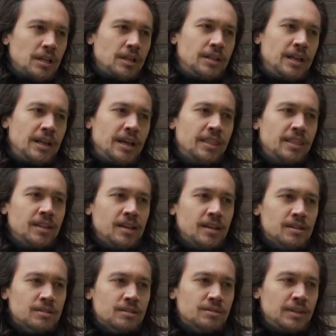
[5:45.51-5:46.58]
then I think
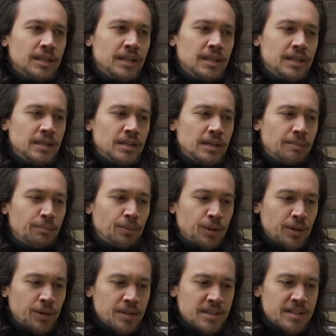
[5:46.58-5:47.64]
it's really
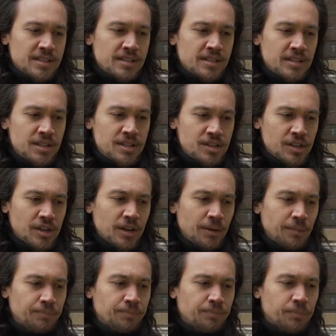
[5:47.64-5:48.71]
important as a
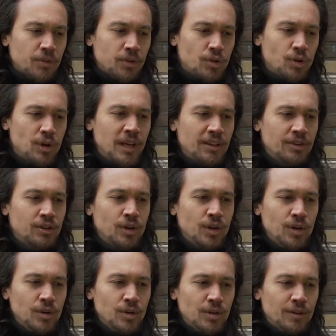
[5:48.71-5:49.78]
teacher to let
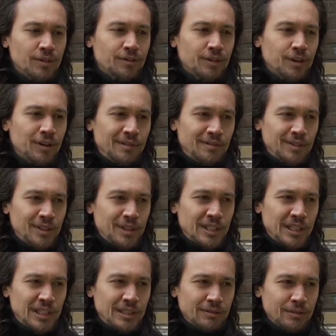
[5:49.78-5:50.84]
go of
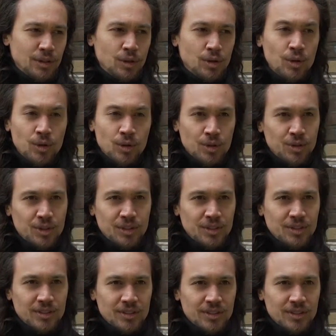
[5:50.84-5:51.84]
the goals